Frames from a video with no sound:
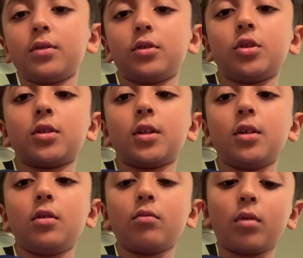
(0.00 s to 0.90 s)
Just
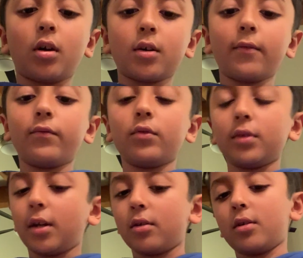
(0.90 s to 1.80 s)
get your rock and fold
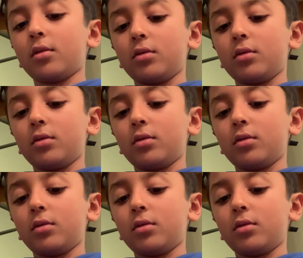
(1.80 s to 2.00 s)
down onto